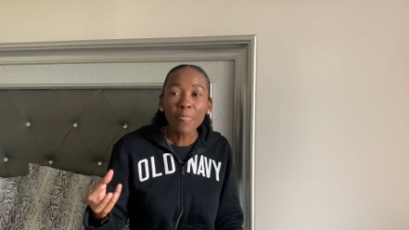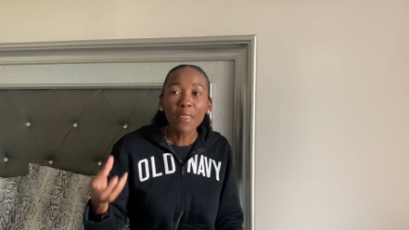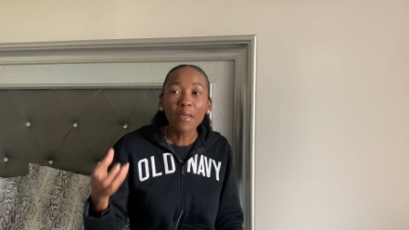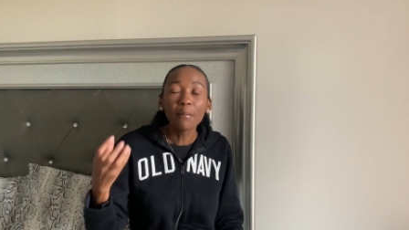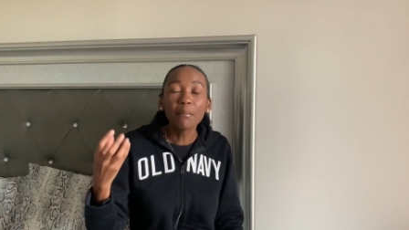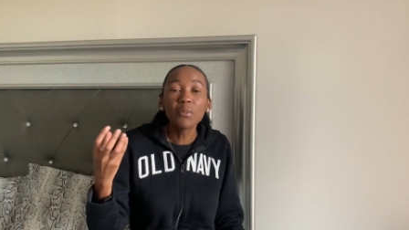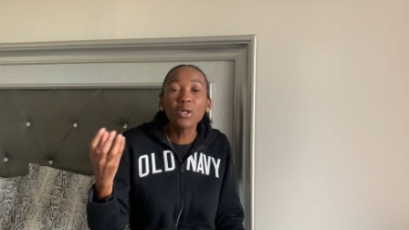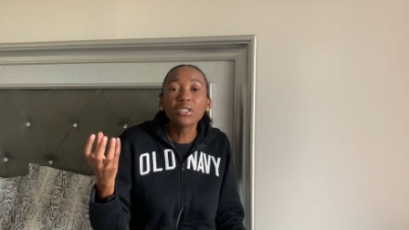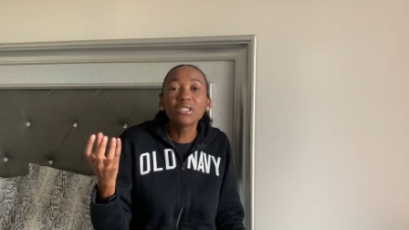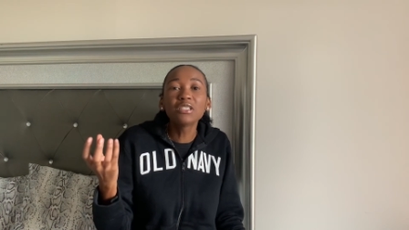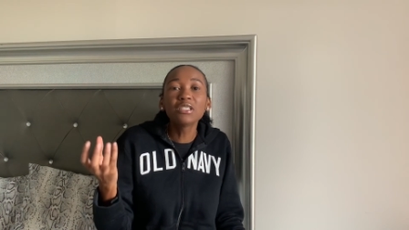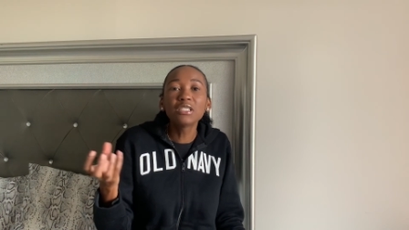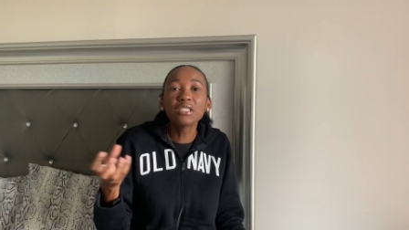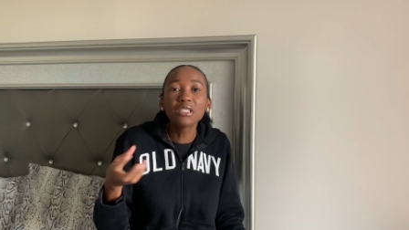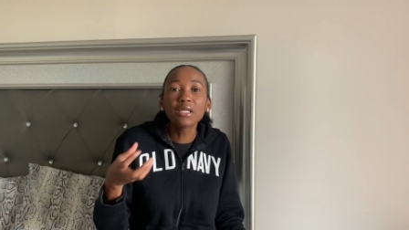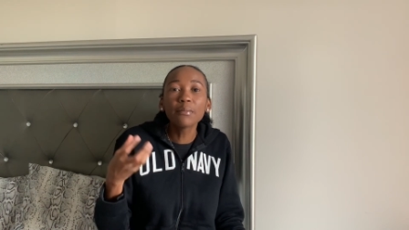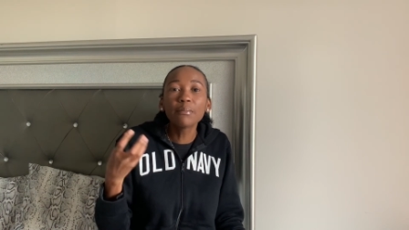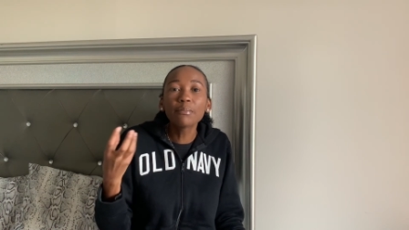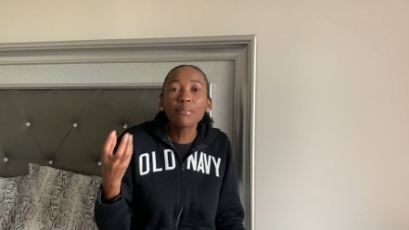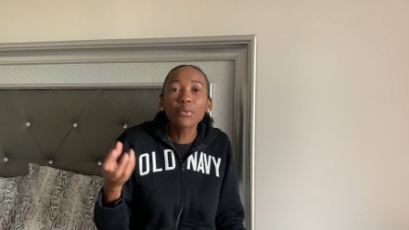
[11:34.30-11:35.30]
but it is
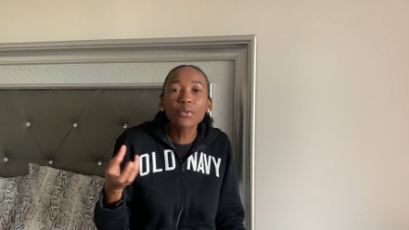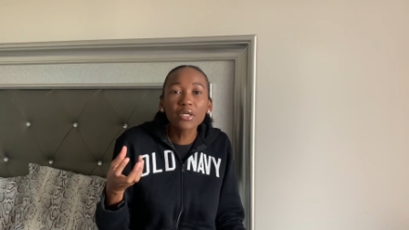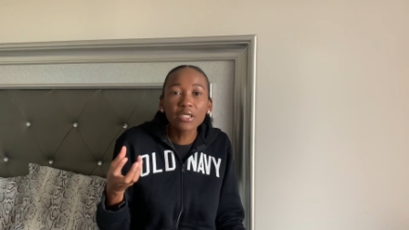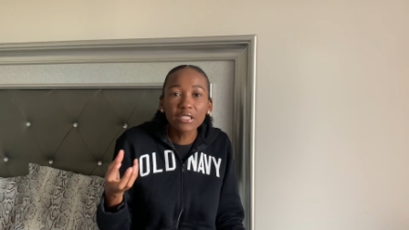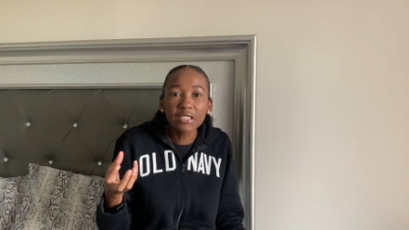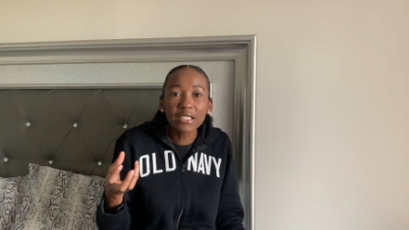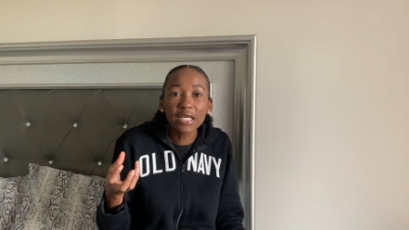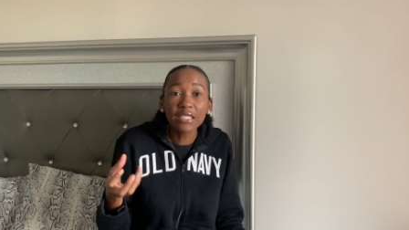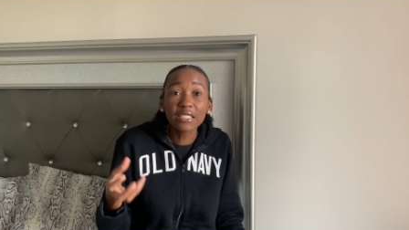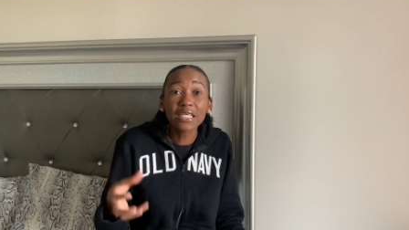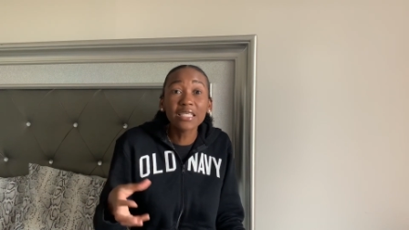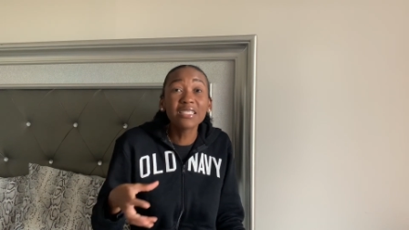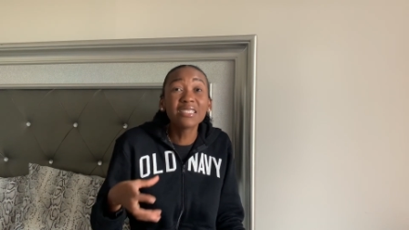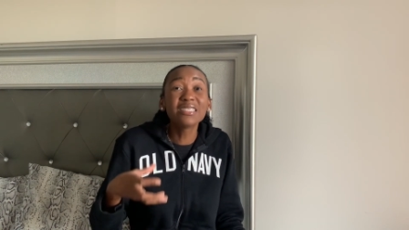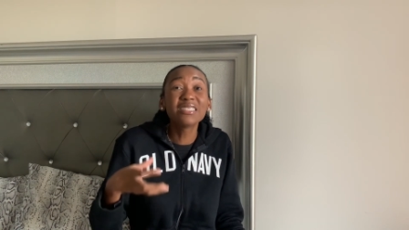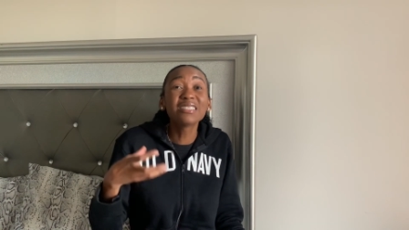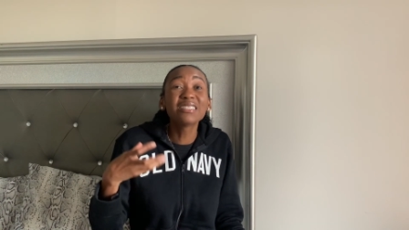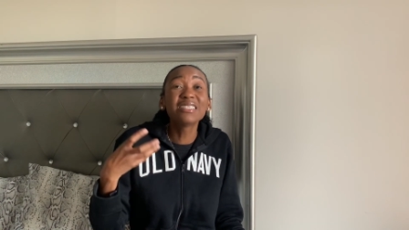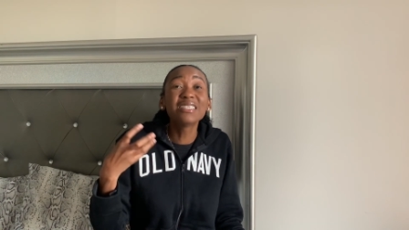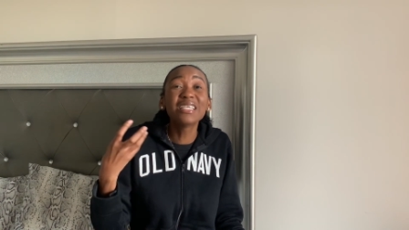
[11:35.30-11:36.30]
important and it
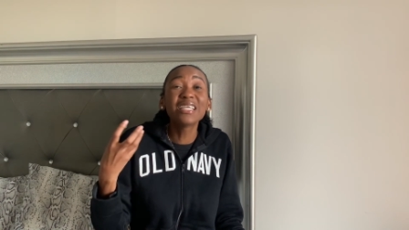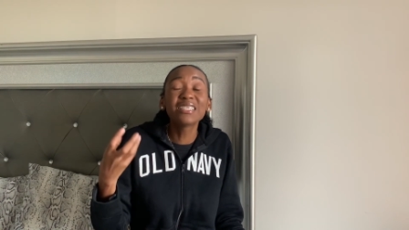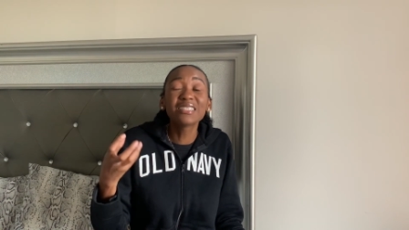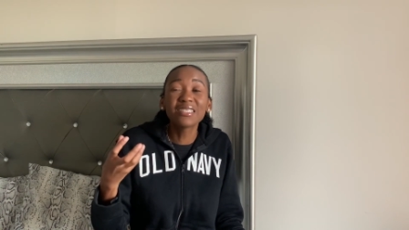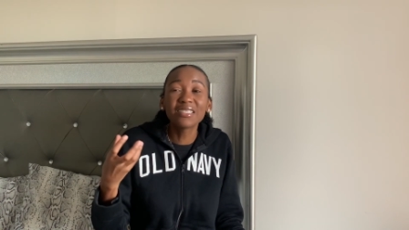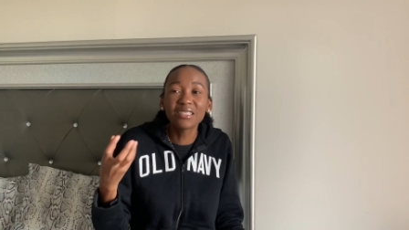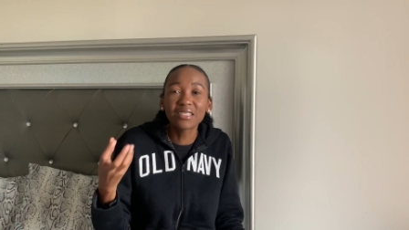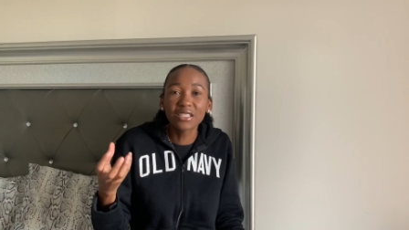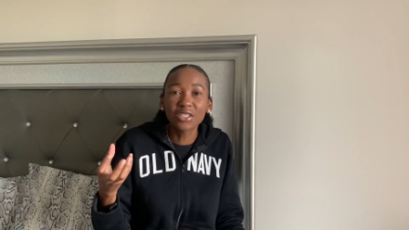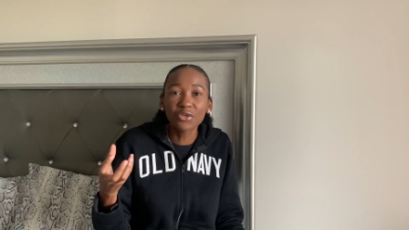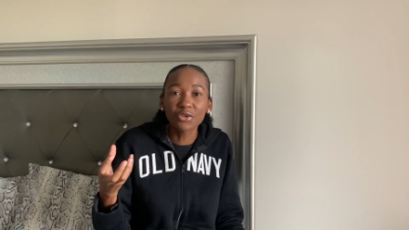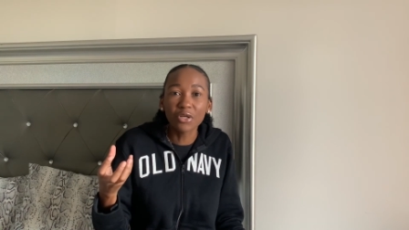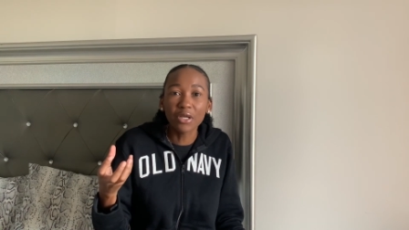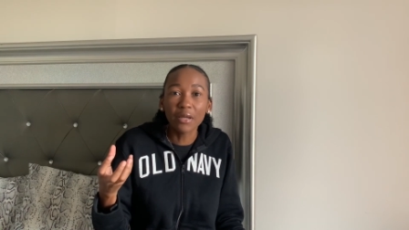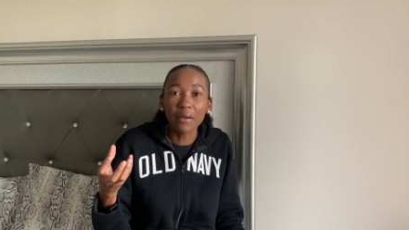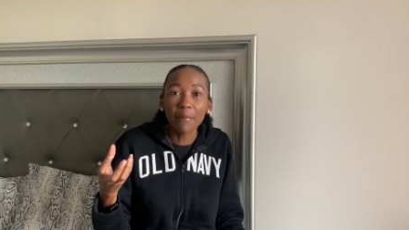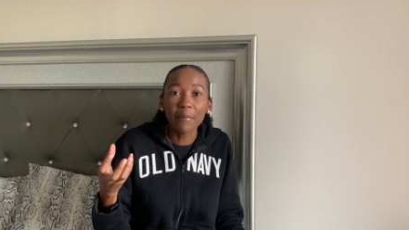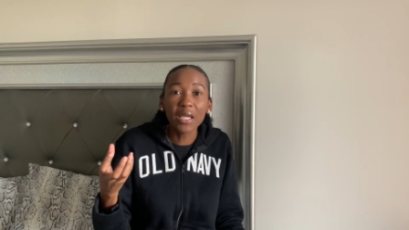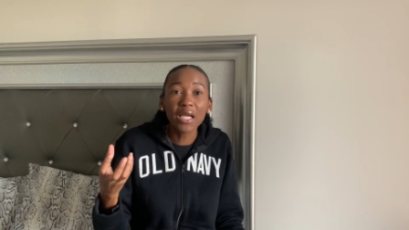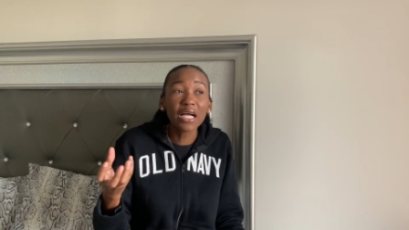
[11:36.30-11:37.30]
is
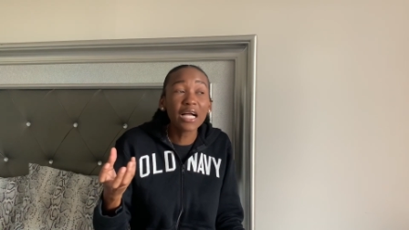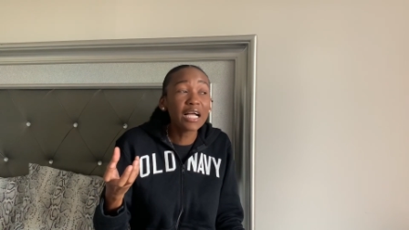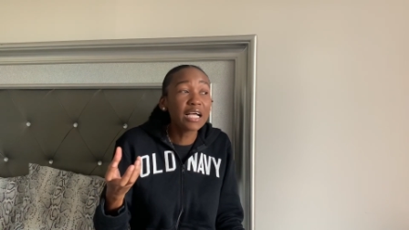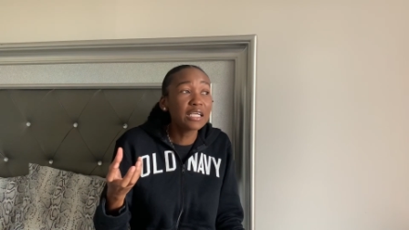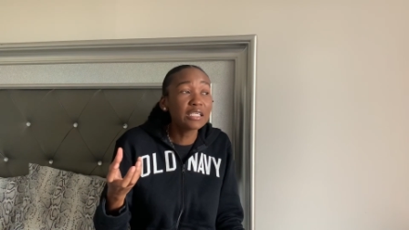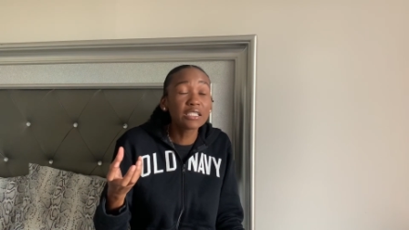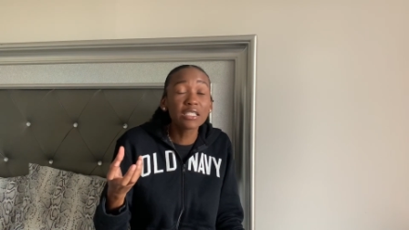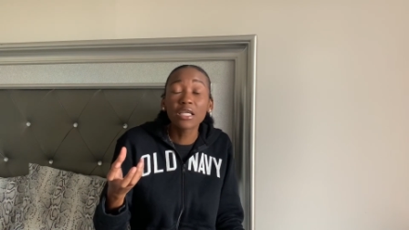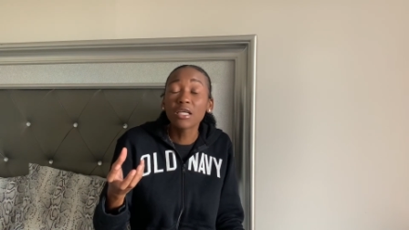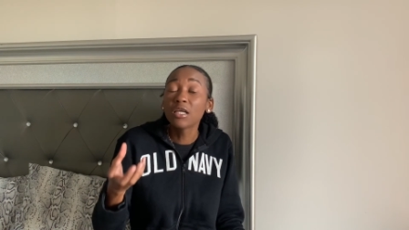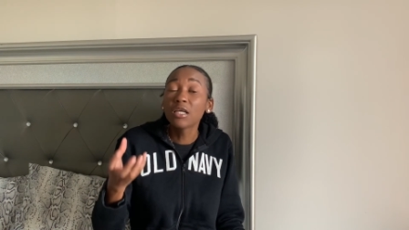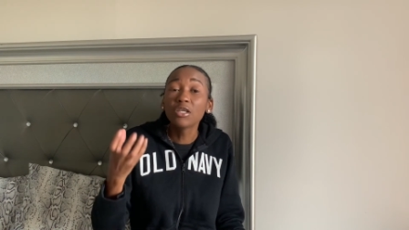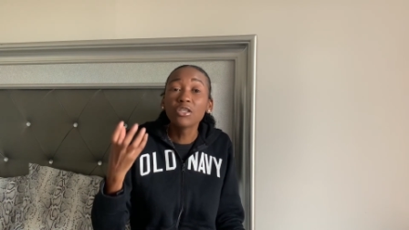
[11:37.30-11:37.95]
necessary because